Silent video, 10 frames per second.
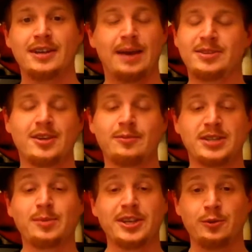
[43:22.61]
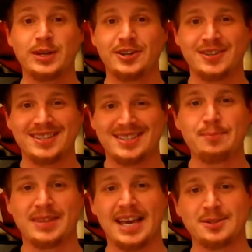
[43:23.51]
um, so someone your readers can
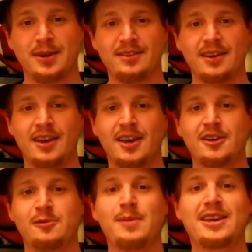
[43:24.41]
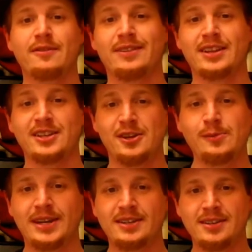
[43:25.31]
sympathize with. You make your villain human,